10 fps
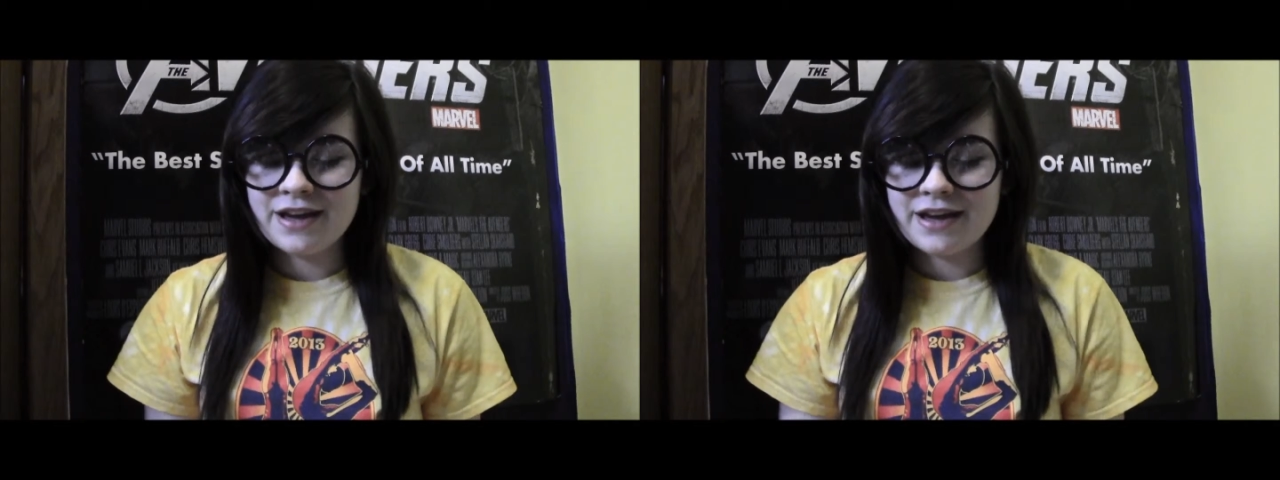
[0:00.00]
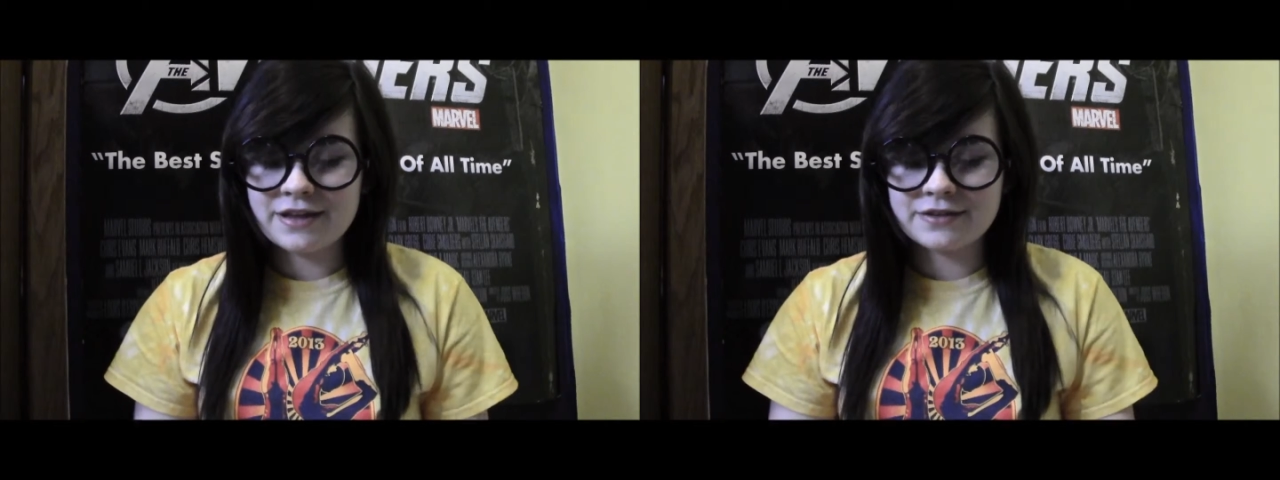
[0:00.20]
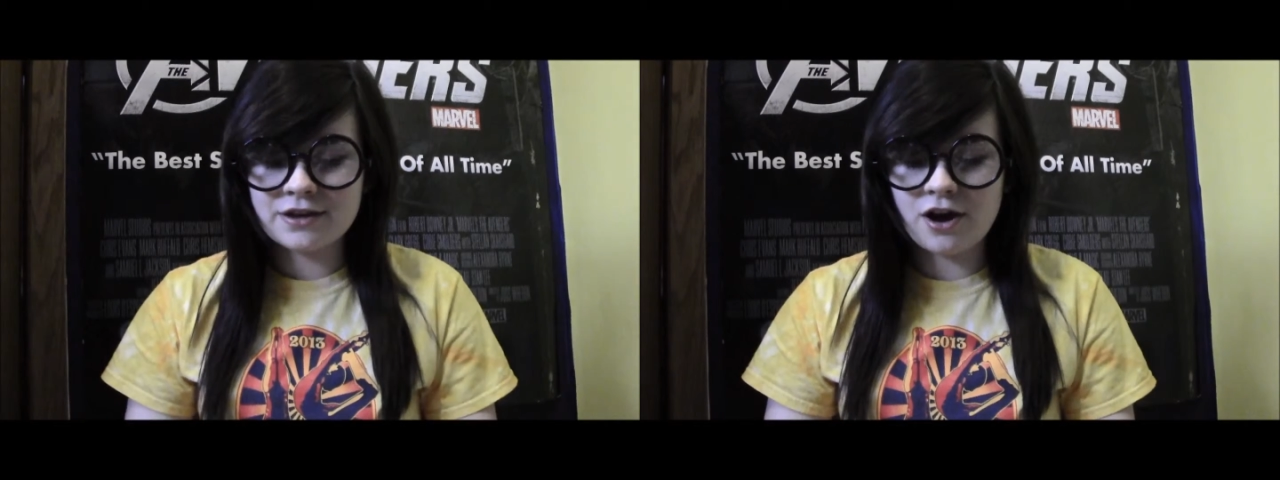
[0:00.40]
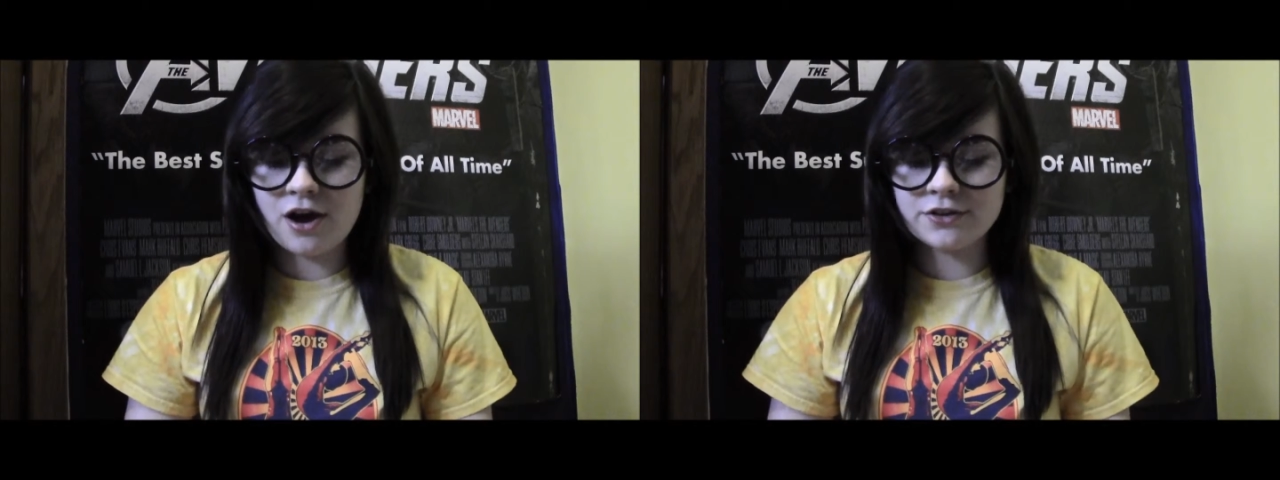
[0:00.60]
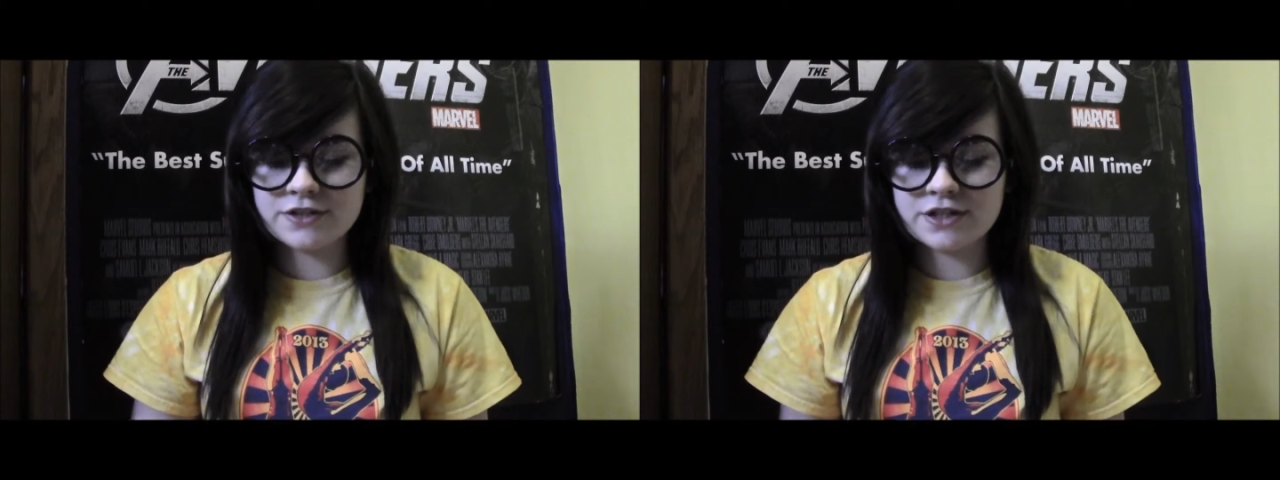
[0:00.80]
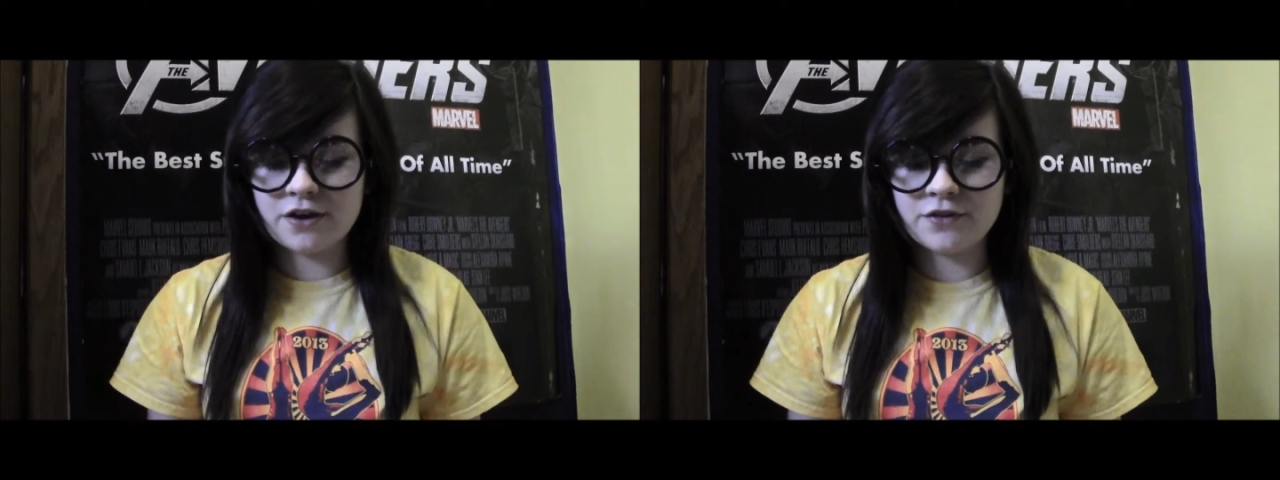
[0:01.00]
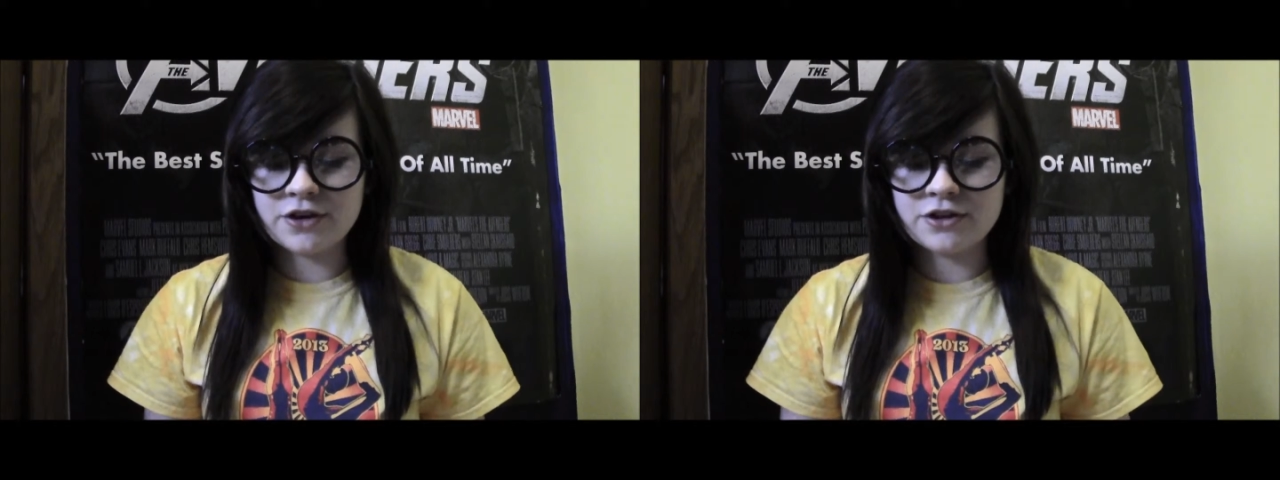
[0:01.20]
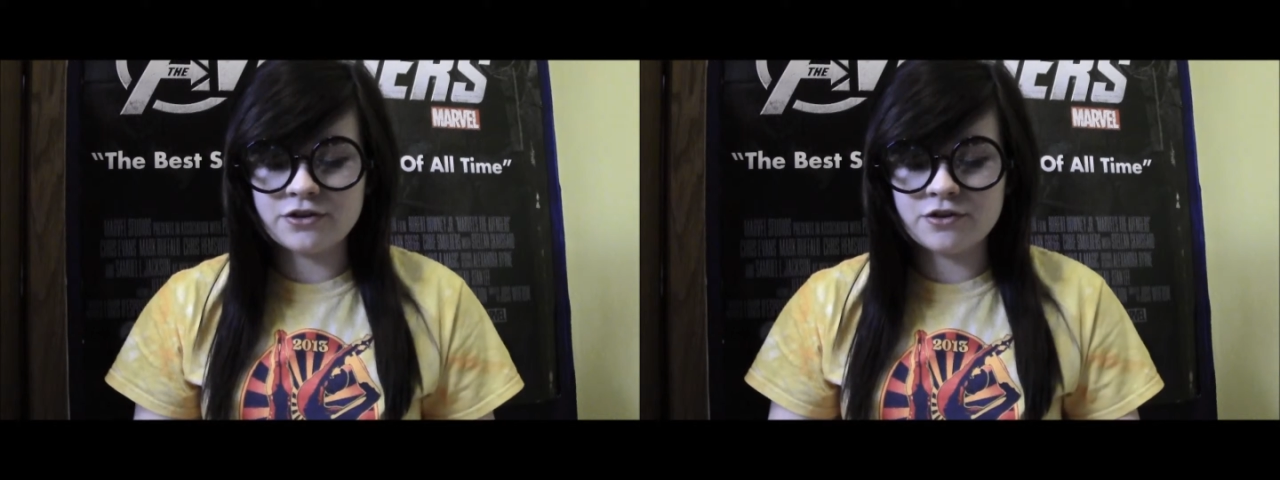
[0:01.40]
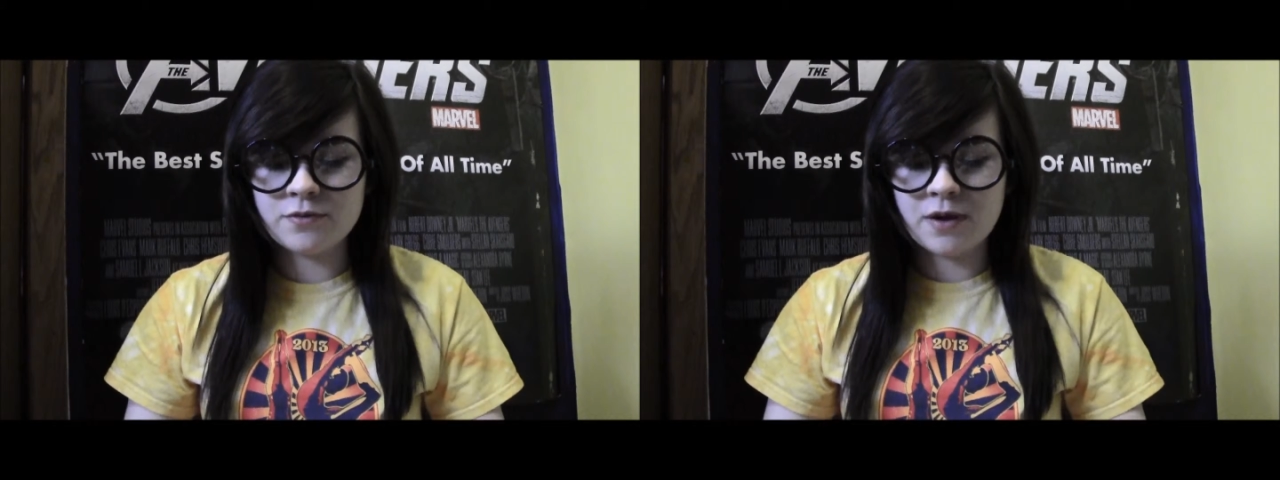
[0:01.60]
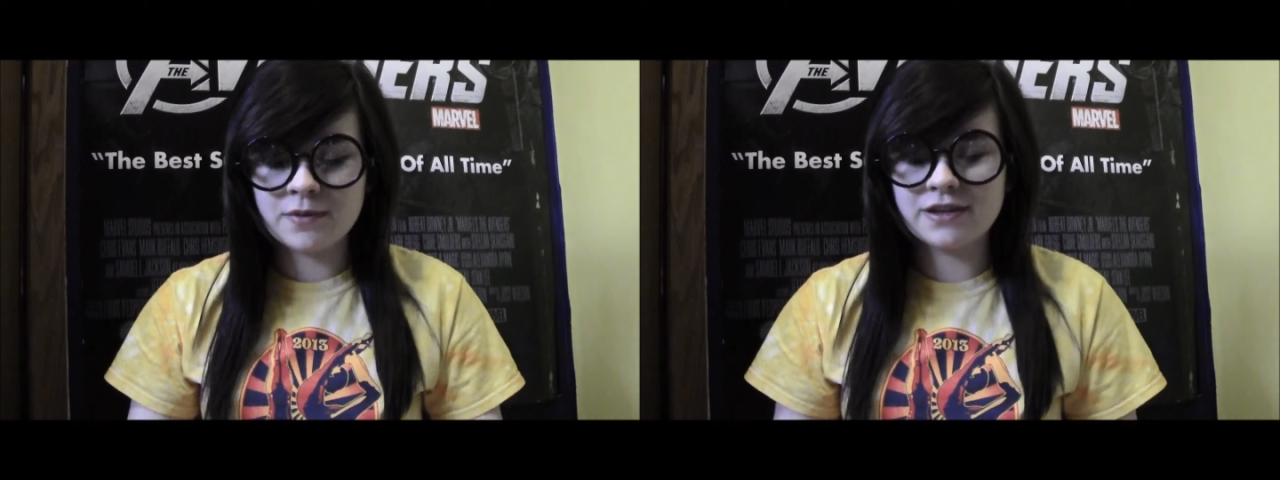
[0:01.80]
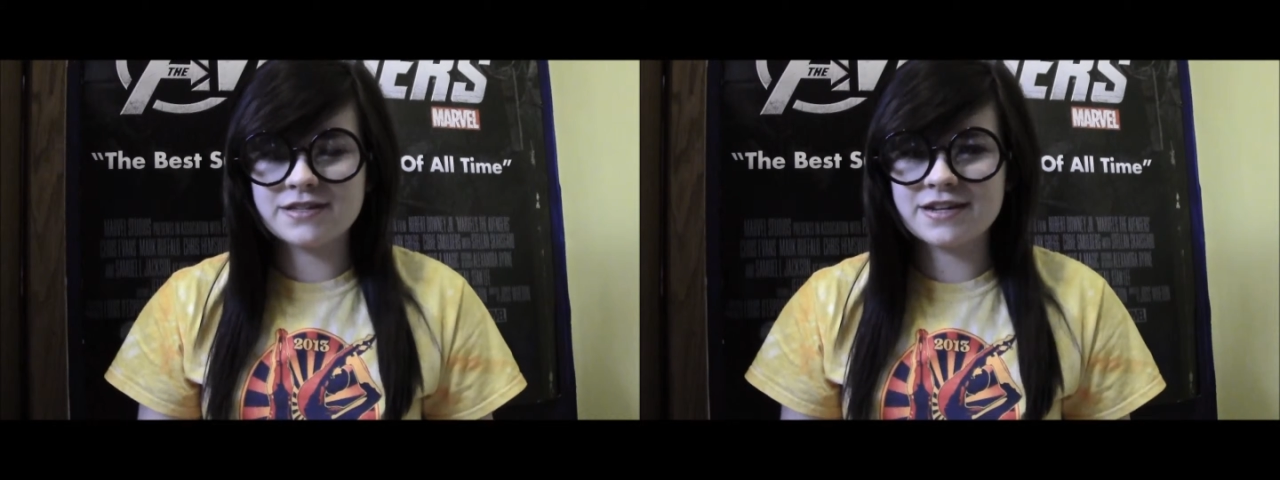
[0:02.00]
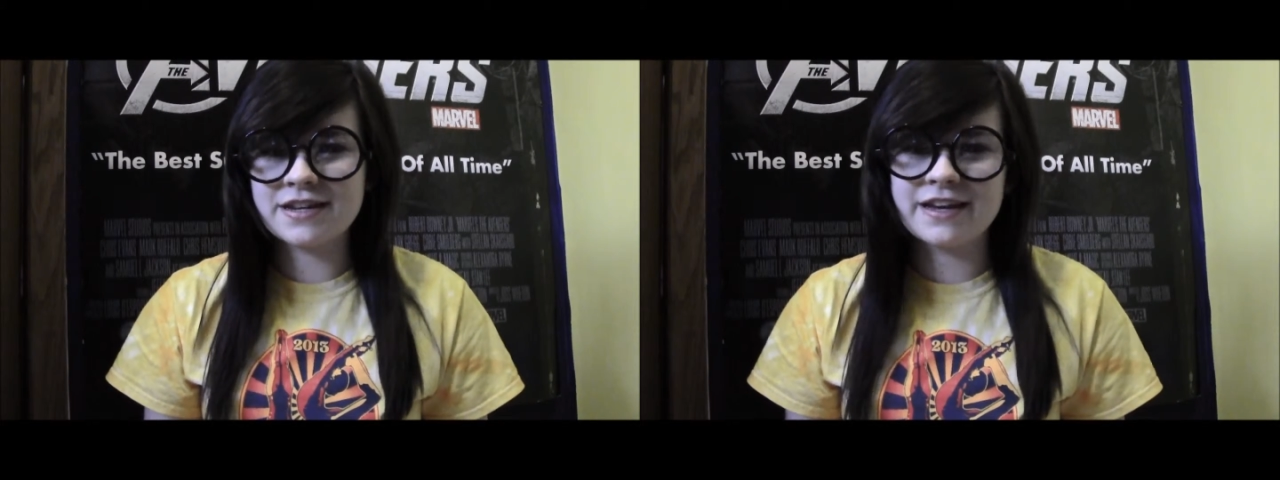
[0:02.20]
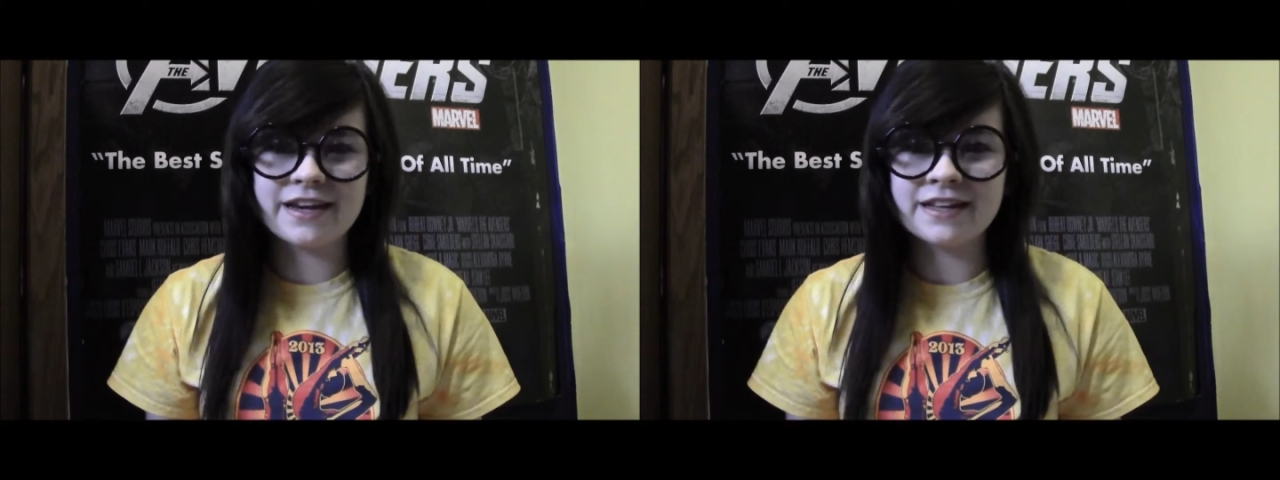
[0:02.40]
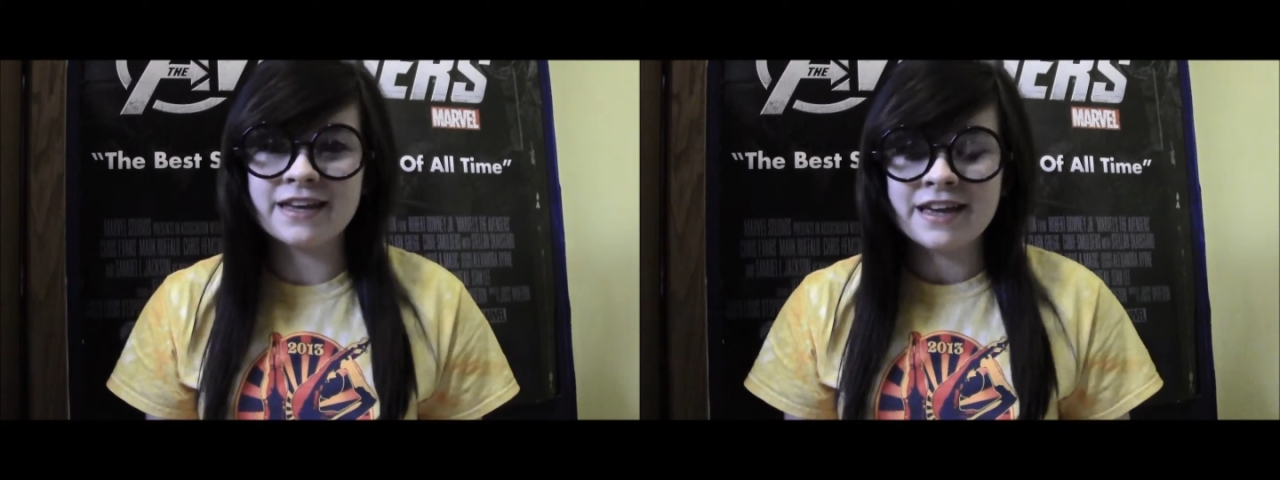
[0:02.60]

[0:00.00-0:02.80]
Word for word: It's called Discovering You by Melissa Kean,